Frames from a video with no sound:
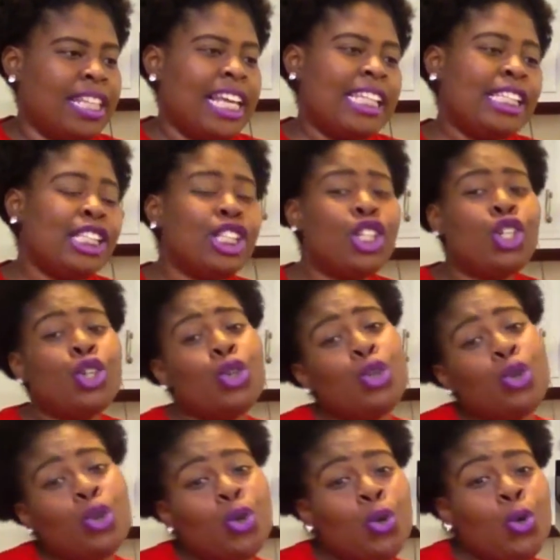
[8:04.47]
That's
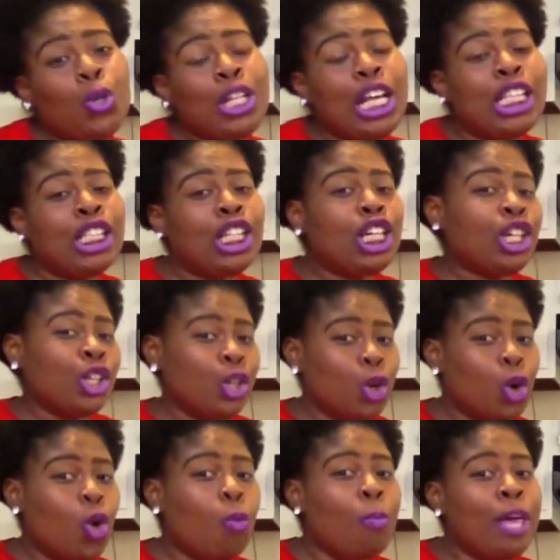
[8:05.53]
cute. That's a
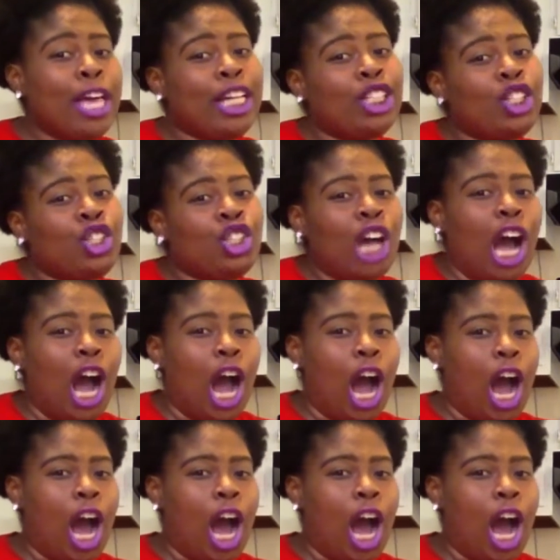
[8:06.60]
cute picture.